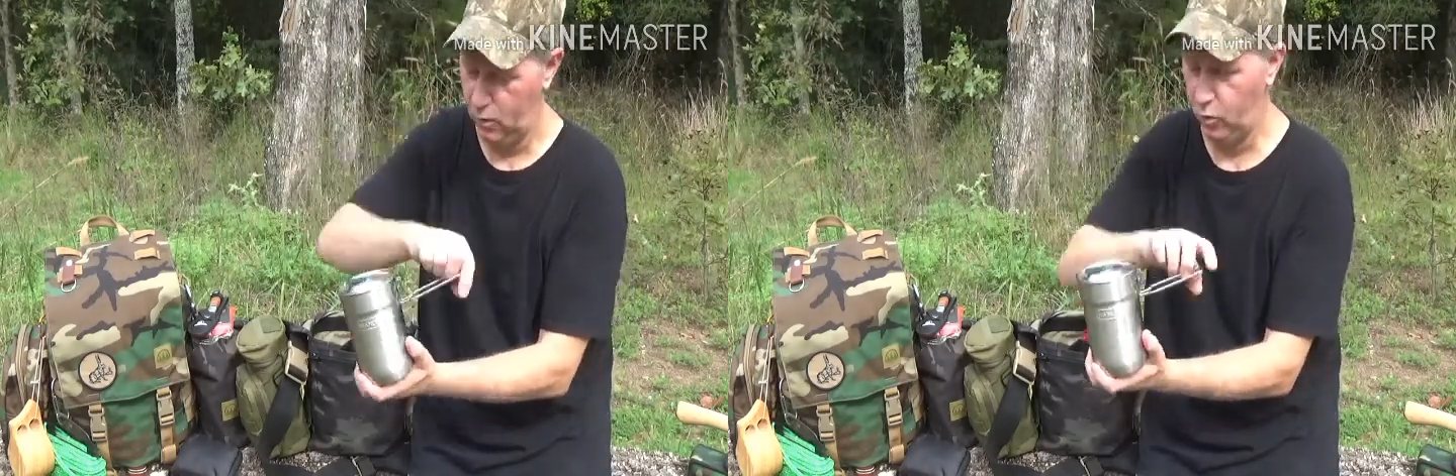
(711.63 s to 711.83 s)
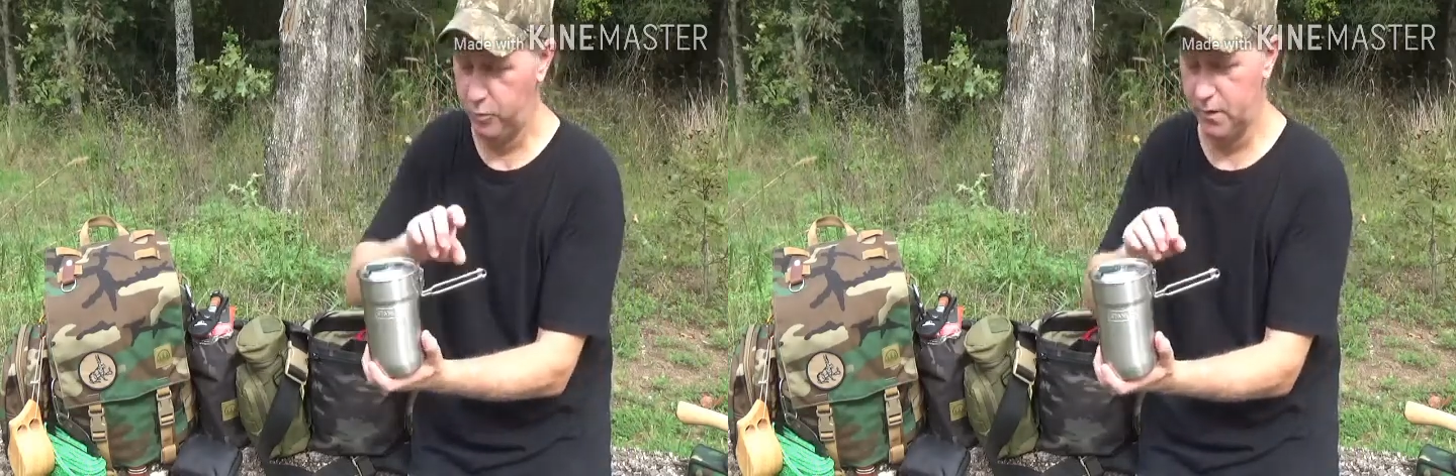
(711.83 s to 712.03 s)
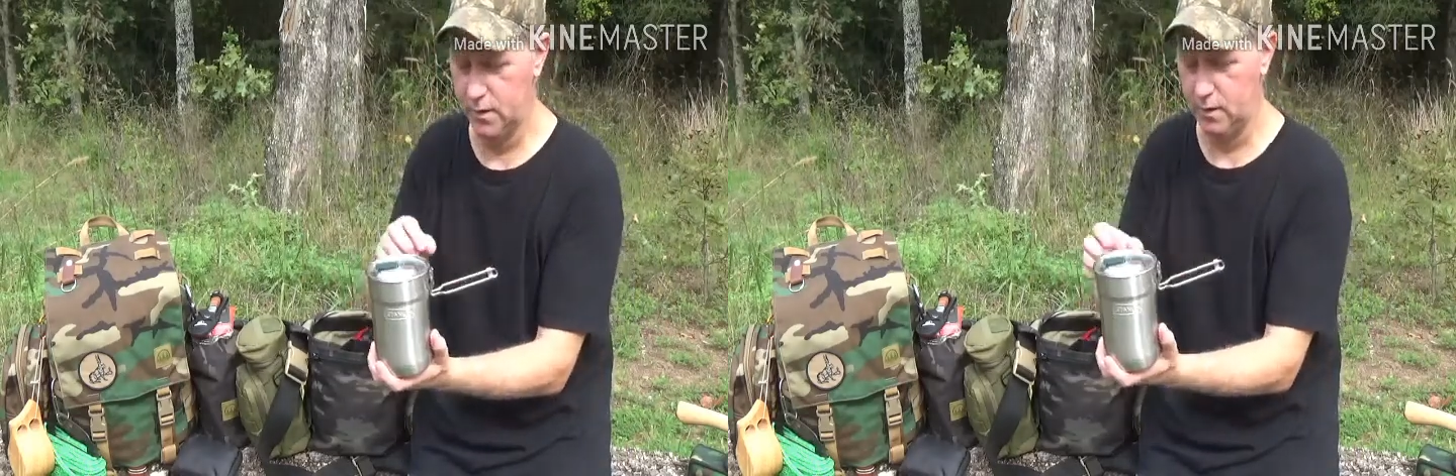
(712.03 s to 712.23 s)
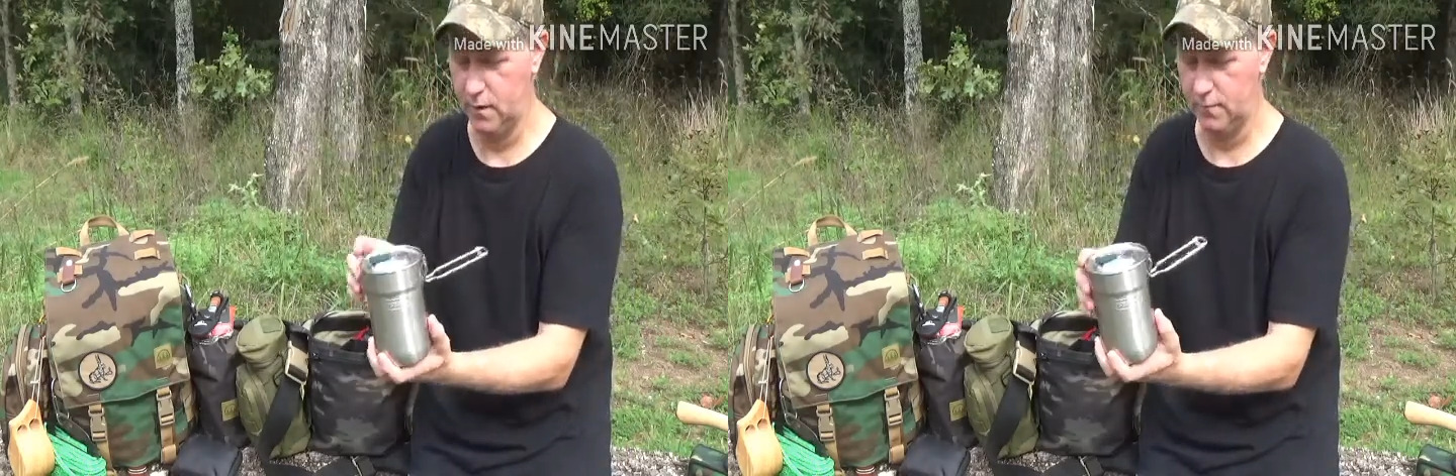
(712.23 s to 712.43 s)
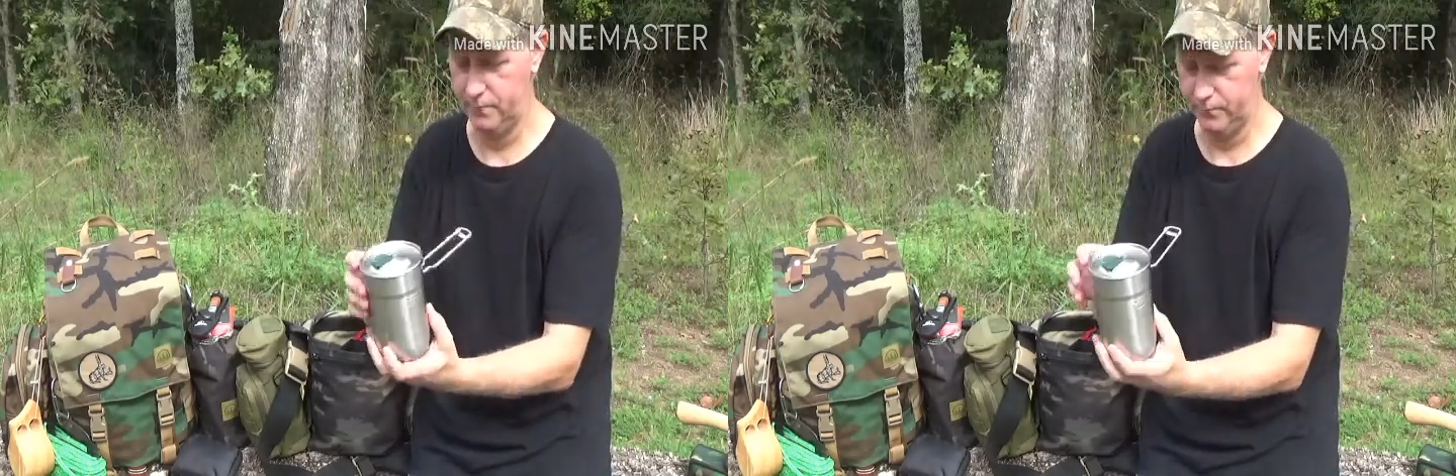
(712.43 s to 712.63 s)
Open it
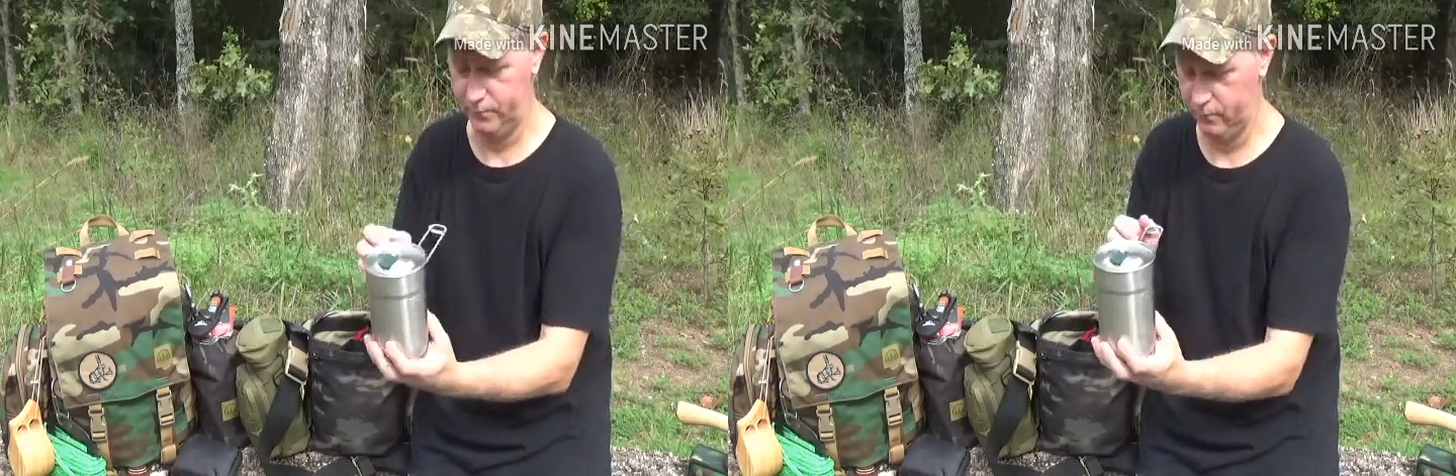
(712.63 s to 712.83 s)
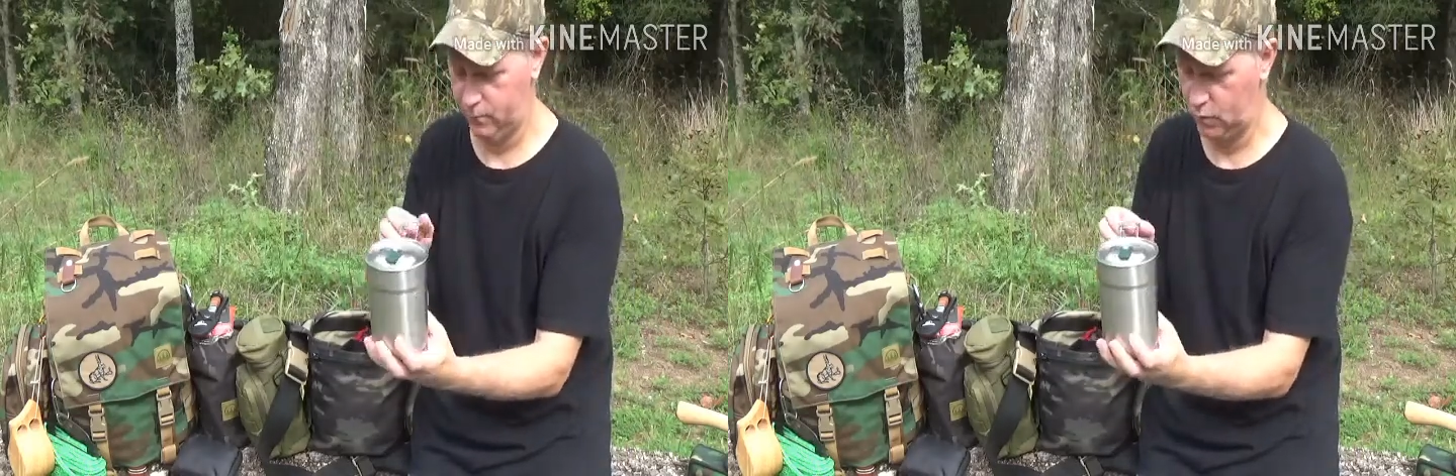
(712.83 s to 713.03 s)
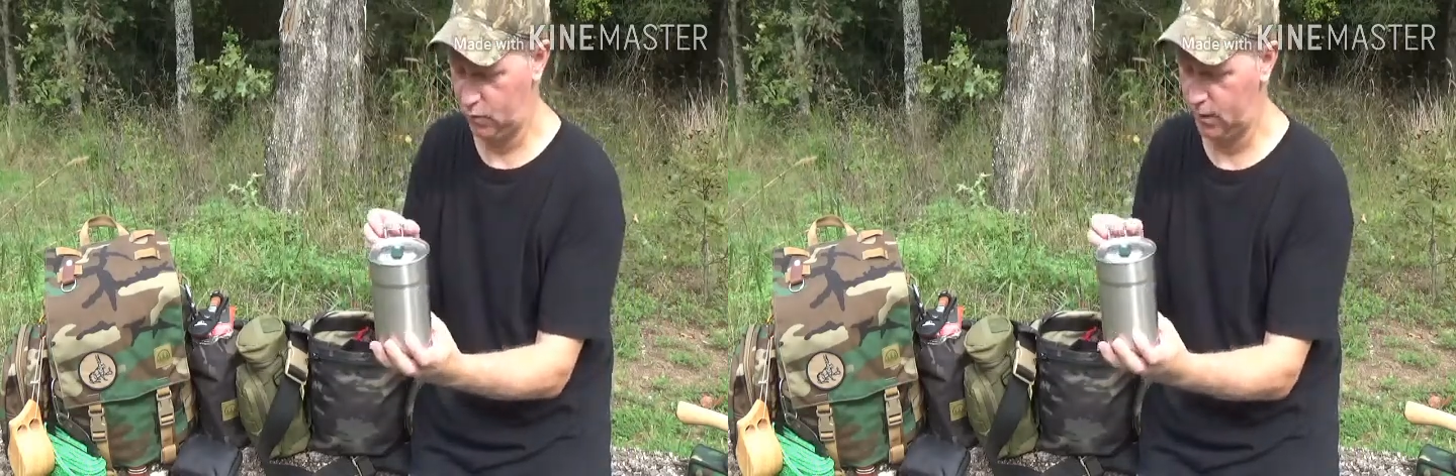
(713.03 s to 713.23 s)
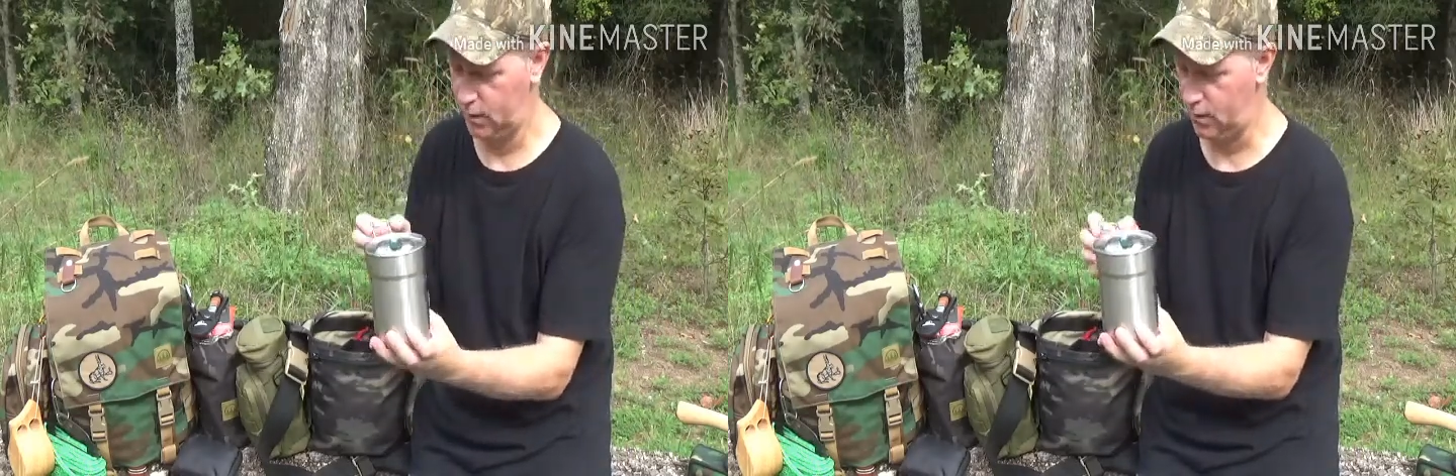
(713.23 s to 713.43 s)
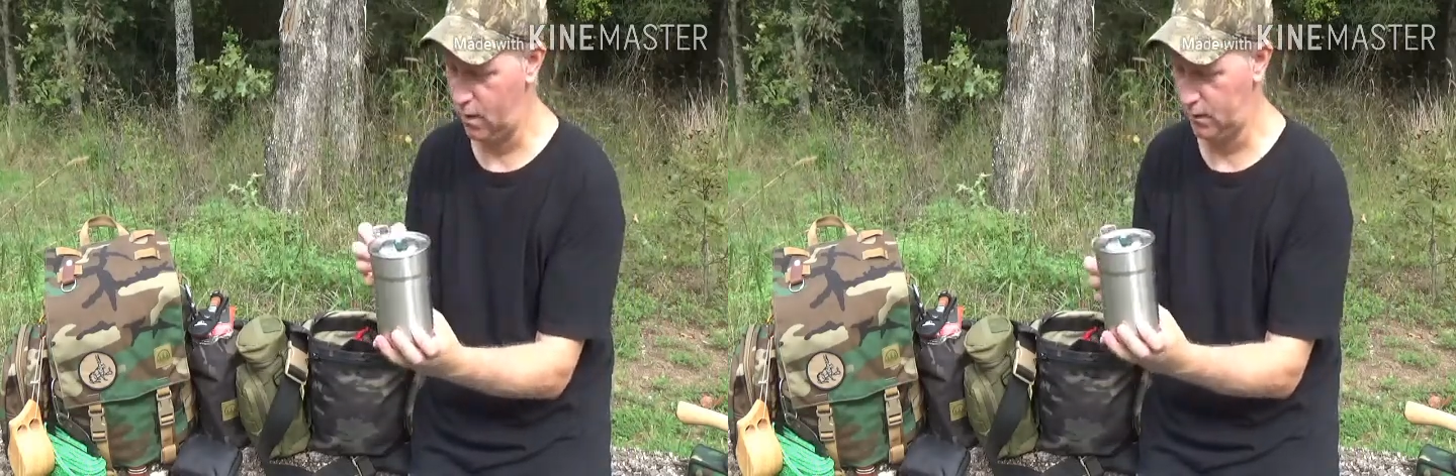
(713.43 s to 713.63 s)
up, go ahead
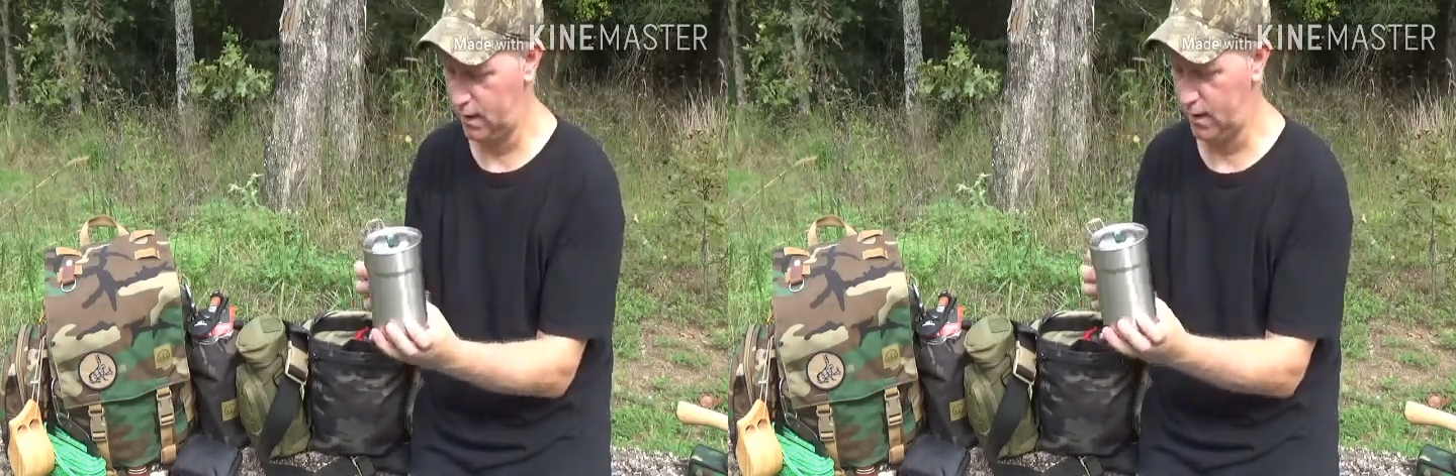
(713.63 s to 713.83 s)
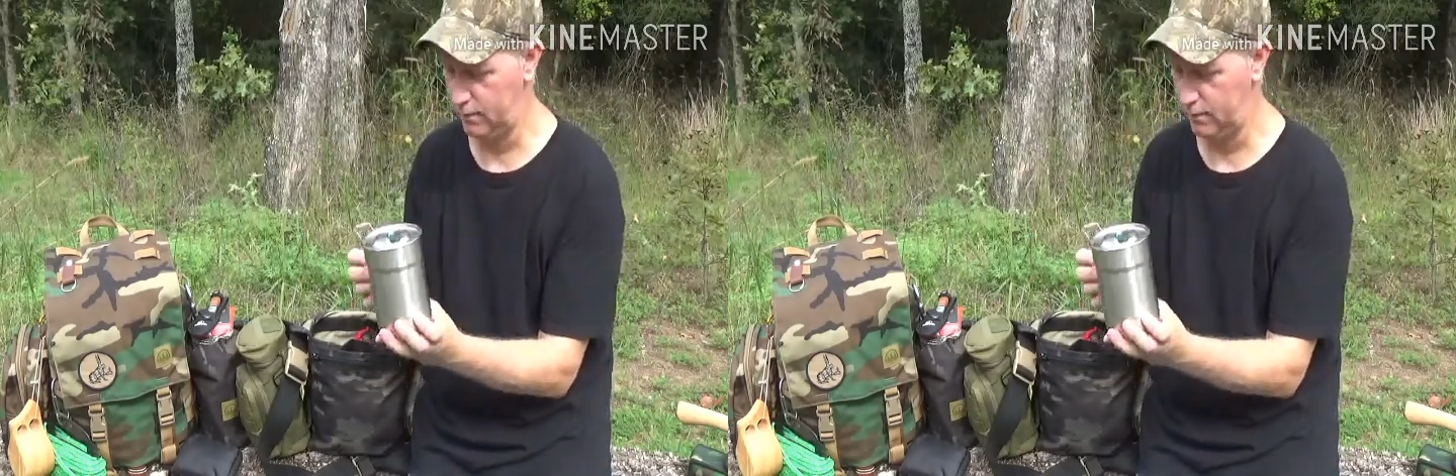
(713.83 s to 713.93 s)
and lock that